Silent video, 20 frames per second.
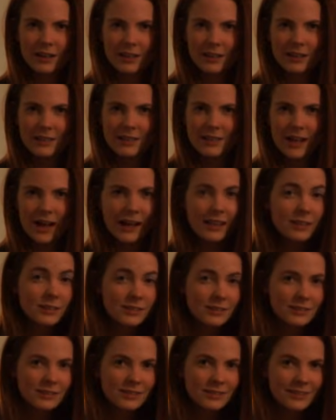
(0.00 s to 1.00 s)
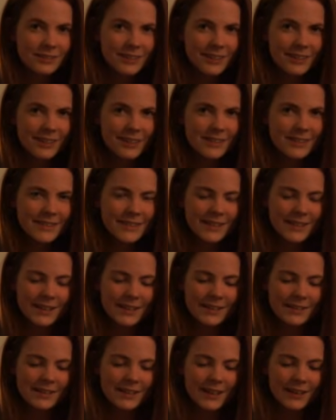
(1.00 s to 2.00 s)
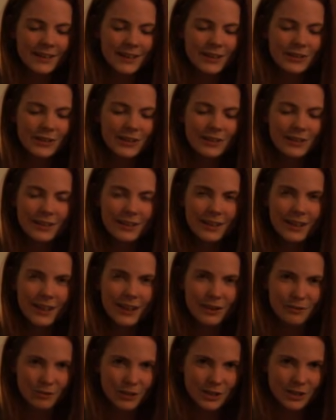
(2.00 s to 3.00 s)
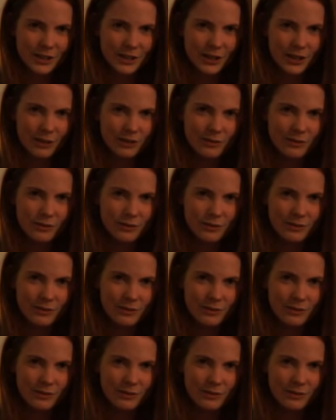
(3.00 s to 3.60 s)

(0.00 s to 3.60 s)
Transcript: I can look inside, see that it's unloaded, and I'm good to go.